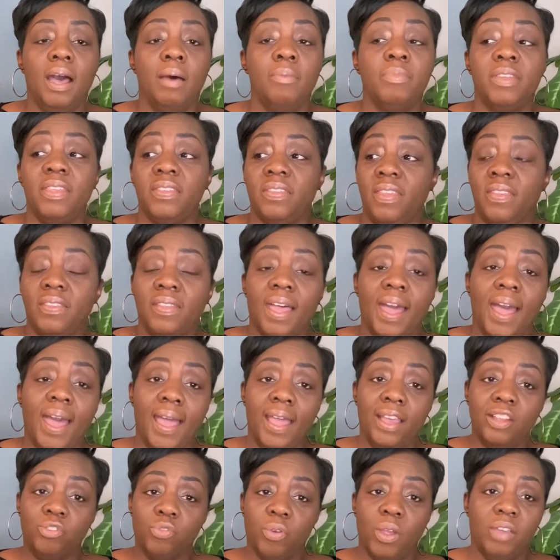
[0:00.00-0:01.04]
This is a
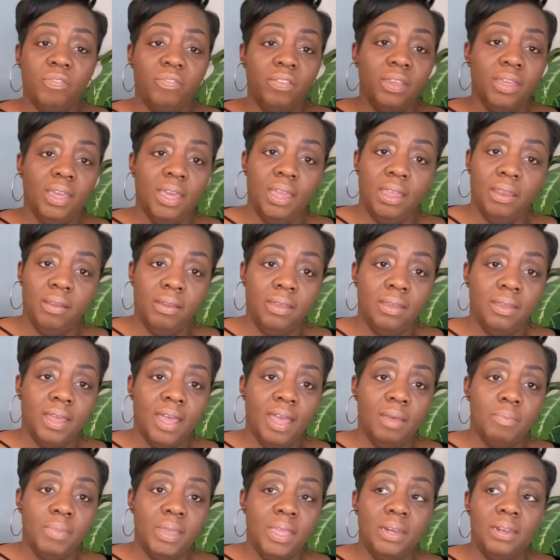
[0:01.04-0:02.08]
high traffic area.
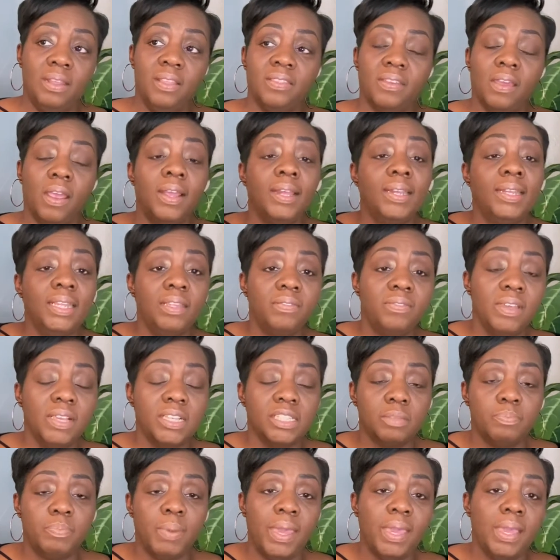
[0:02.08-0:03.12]
I mean, it's our living
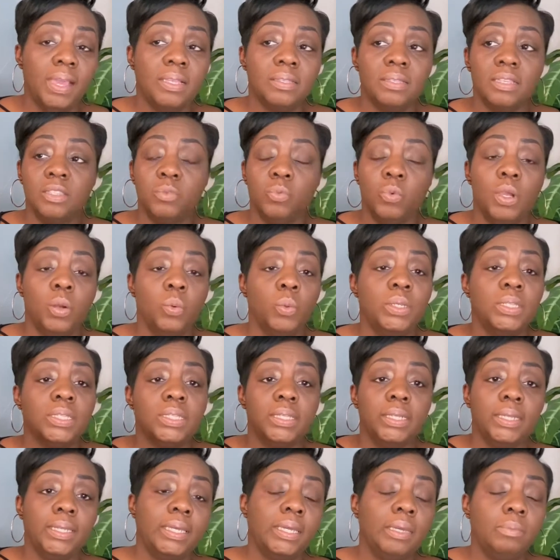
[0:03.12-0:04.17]
space. It's where we
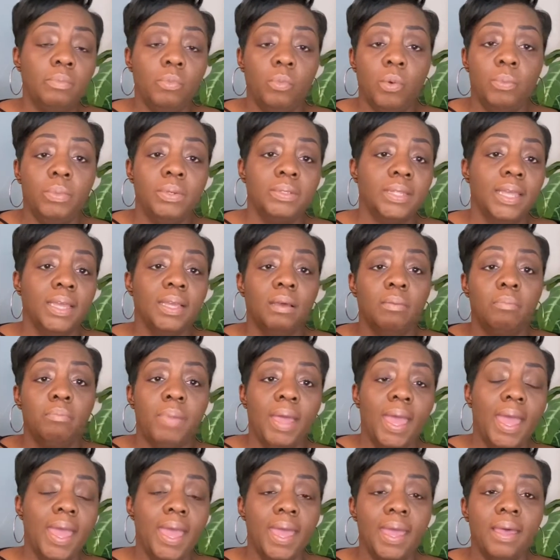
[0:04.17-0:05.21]
sleep, where we take a
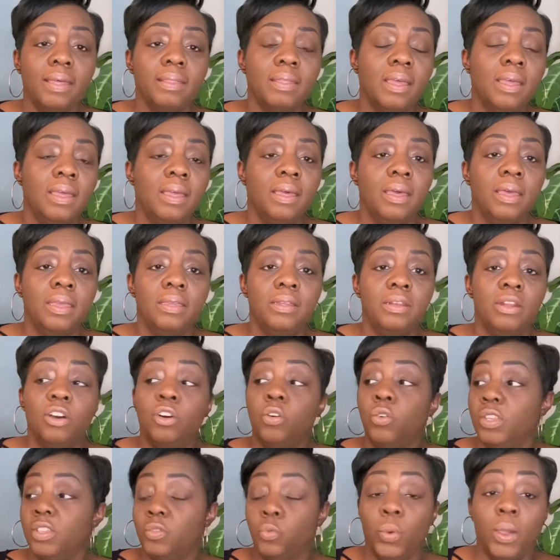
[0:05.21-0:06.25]
bath,
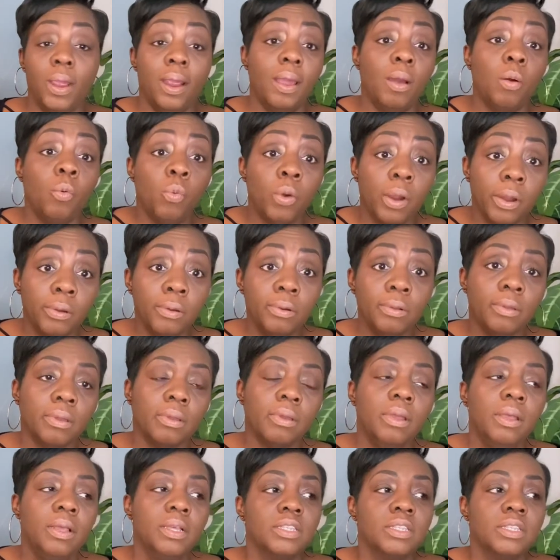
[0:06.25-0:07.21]
it's where I work.